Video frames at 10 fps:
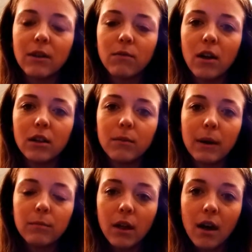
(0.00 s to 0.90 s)
can follow
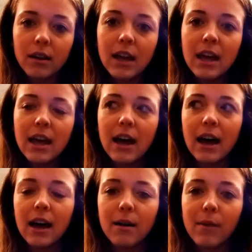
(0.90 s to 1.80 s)
my blog,
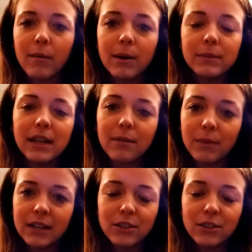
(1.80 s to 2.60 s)
my website, my